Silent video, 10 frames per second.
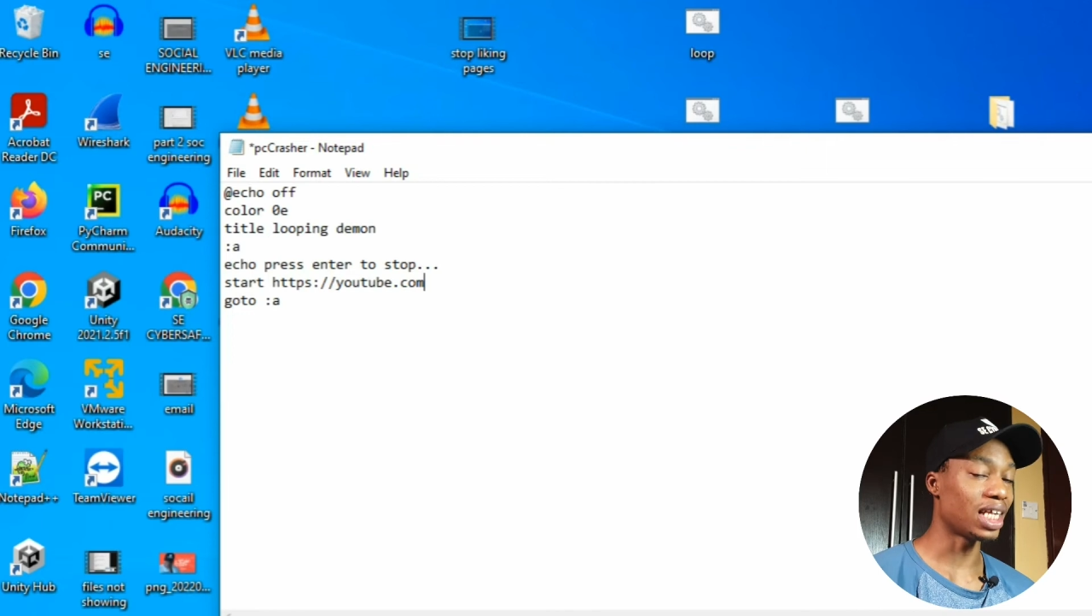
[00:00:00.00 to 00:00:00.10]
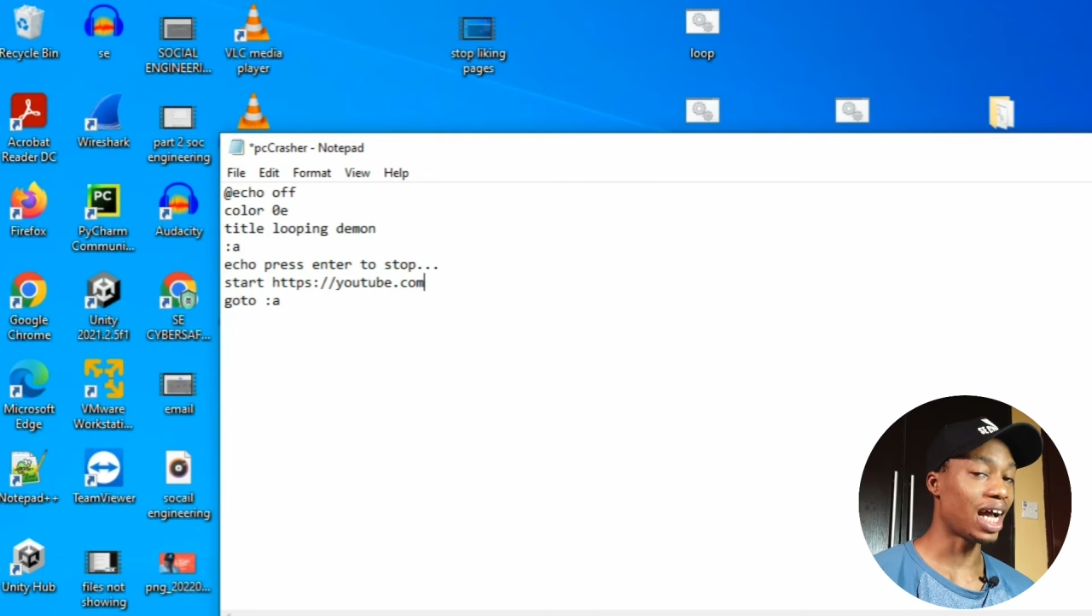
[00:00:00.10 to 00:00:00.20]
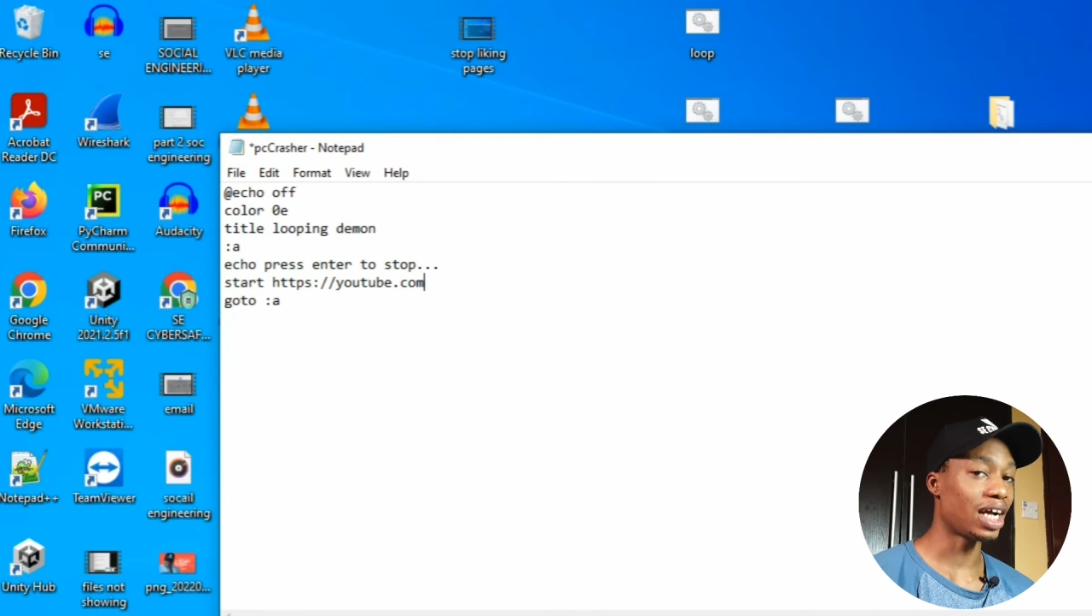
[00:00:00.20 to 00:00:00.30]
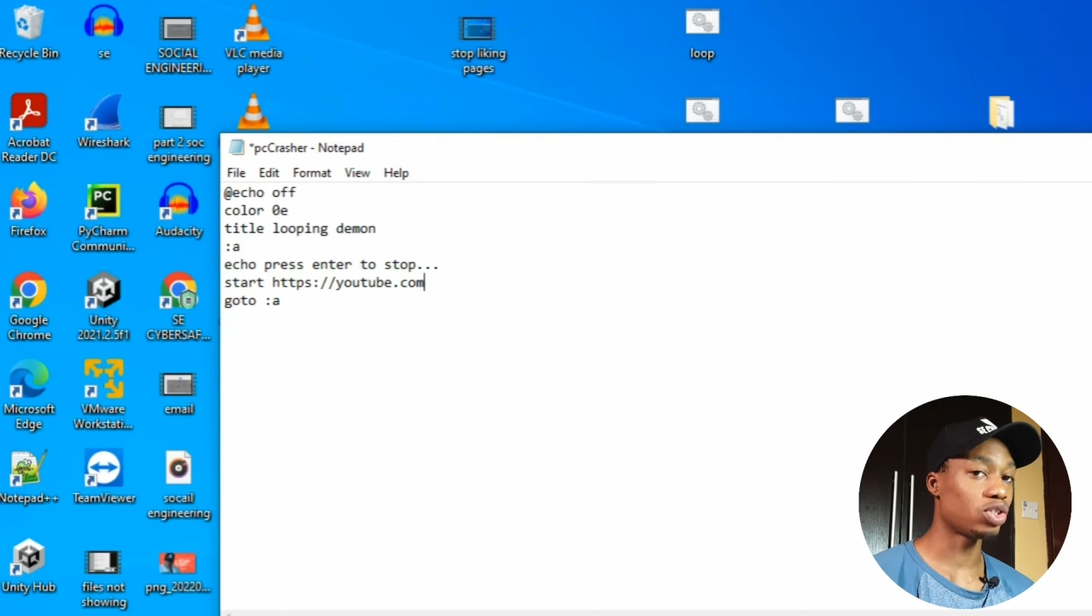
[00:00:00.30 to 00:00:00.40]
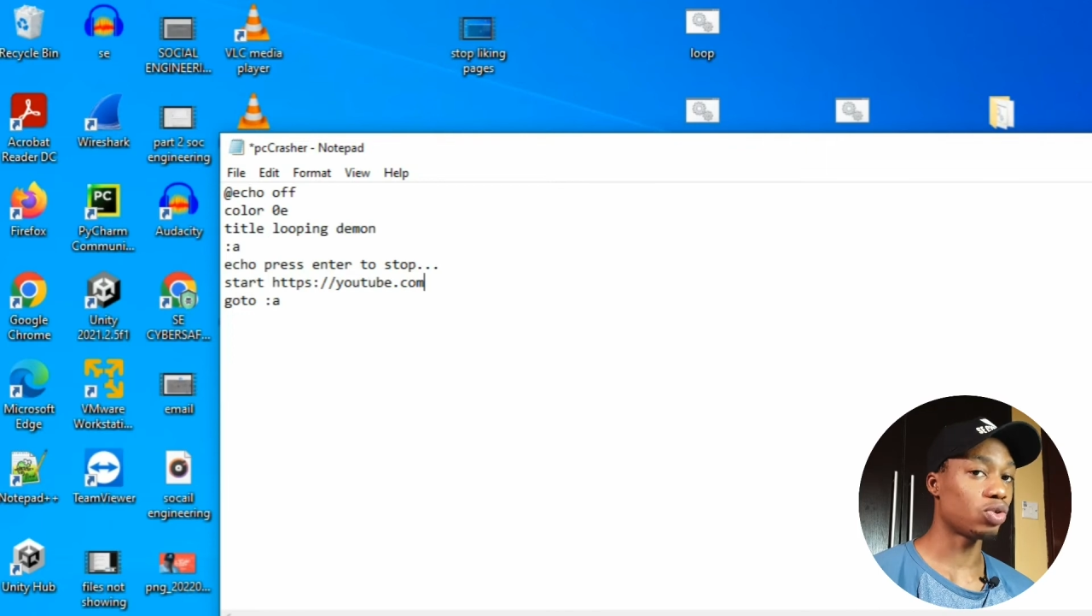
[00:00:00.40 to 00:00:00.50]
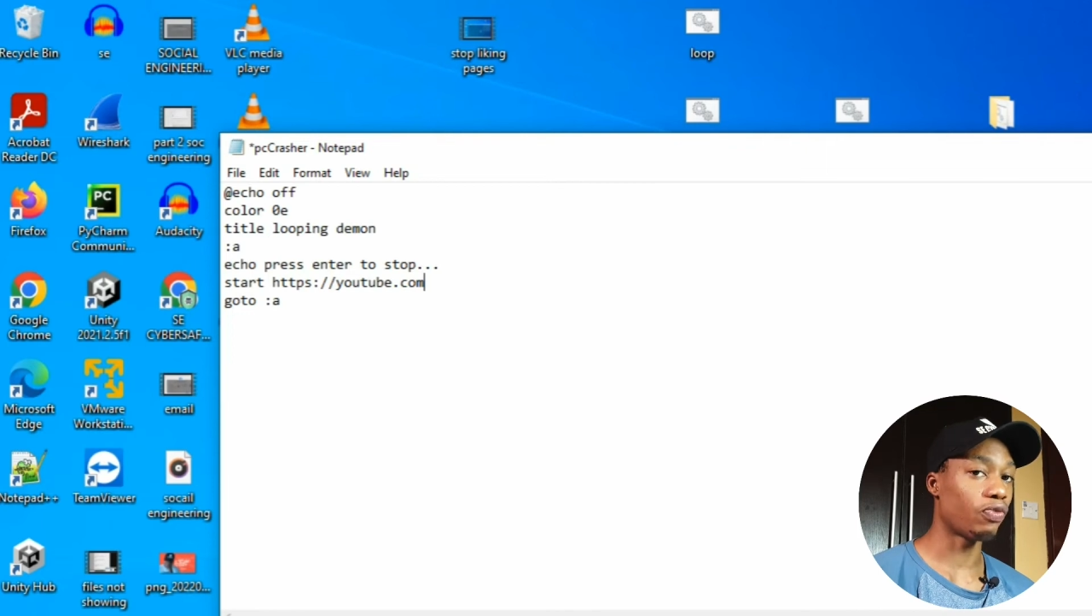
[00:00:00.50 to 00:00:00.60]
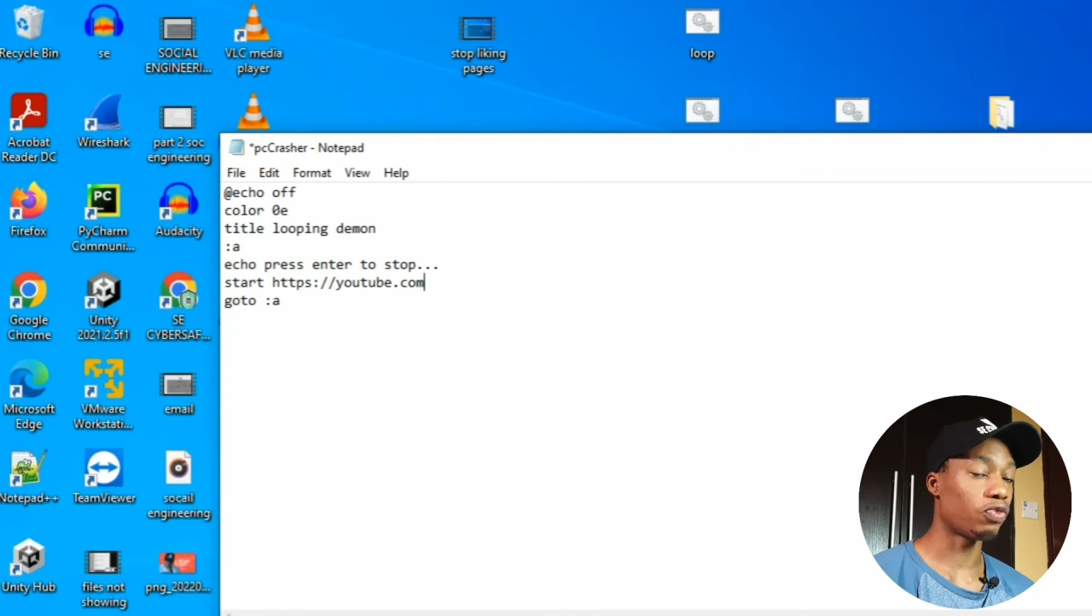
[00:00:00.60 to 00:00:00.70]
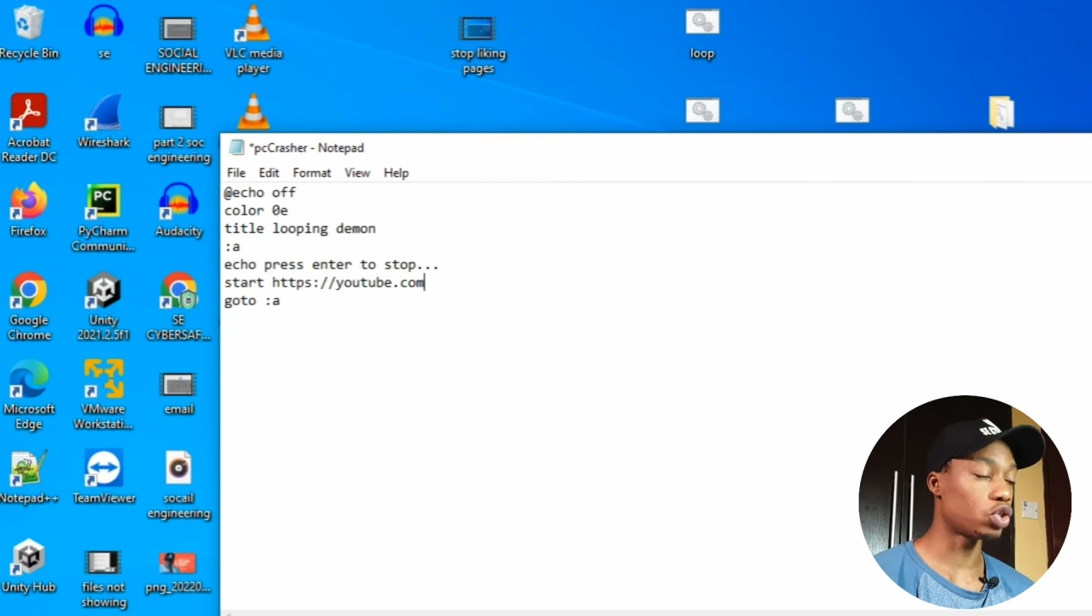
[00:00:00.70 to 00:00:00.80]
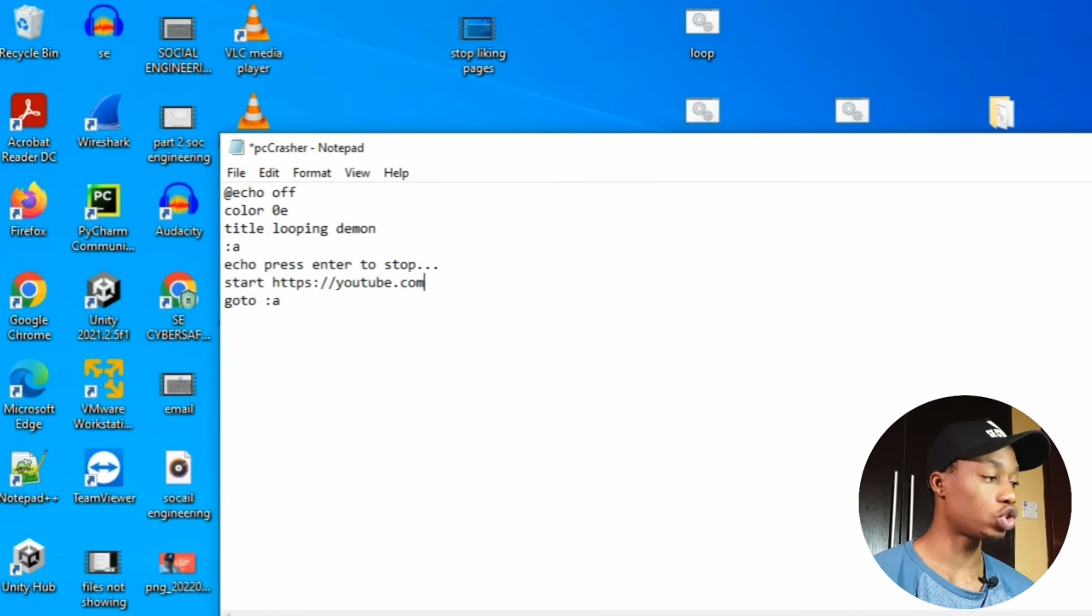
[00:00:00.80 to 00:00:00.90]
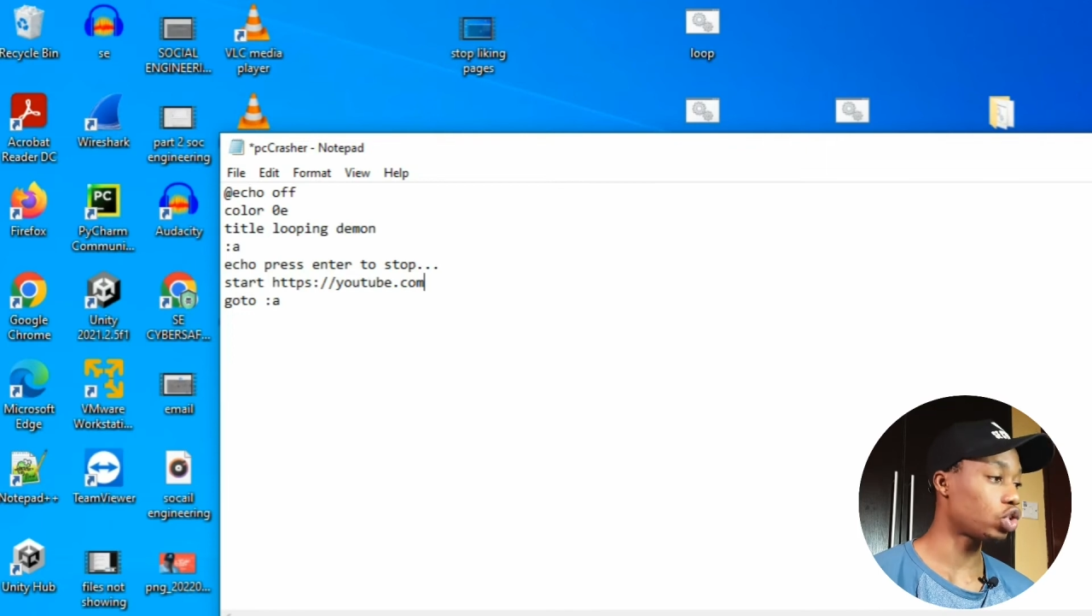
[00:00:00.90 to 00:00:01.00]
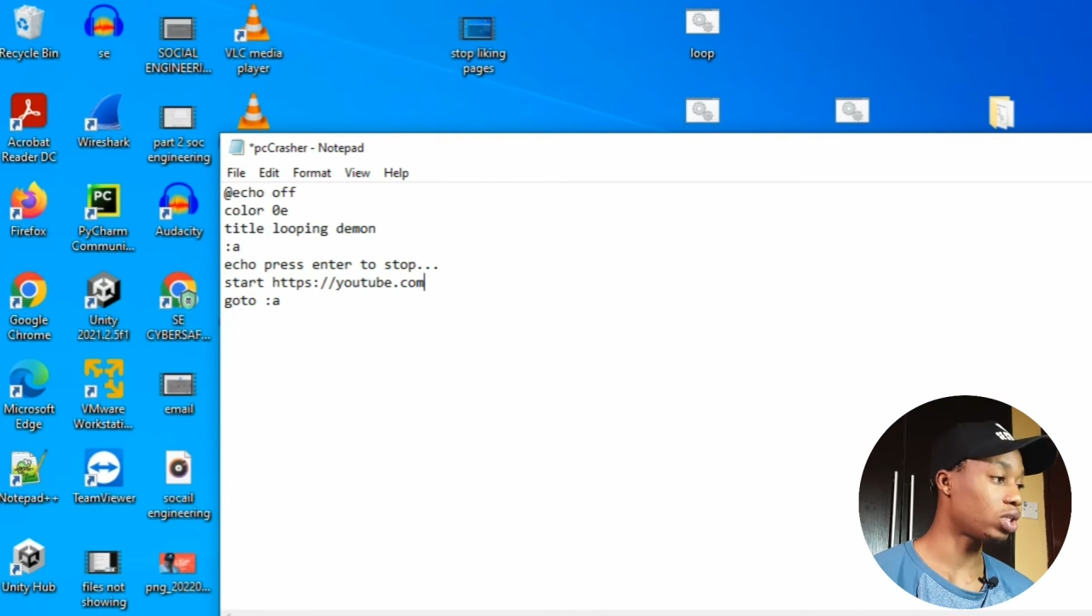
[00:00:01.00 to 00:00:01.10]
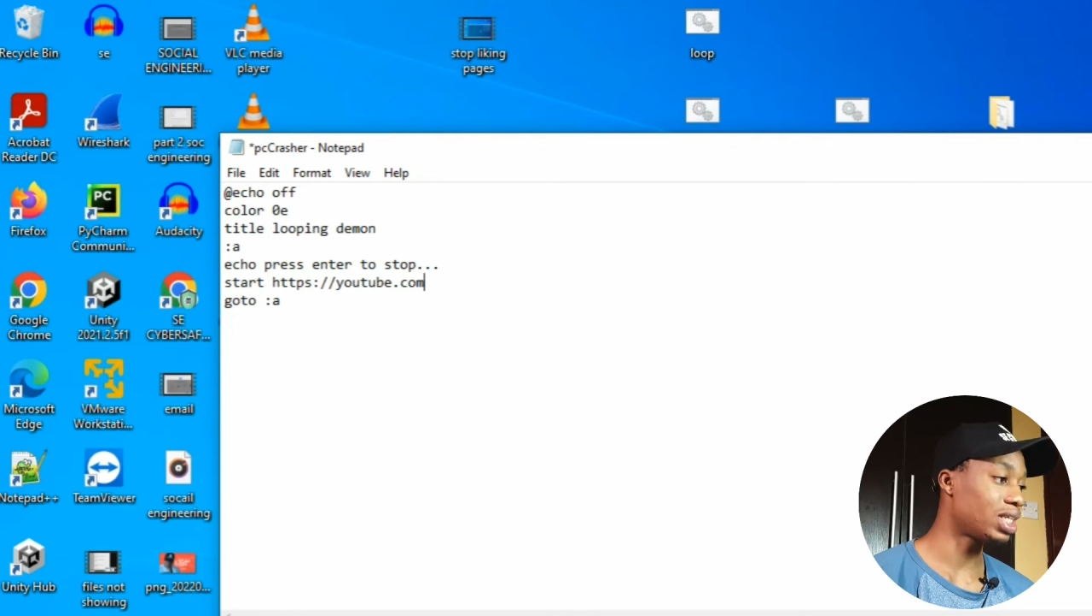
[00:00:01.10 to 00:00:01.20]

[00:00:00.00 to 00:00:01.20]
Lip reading: I had to first shut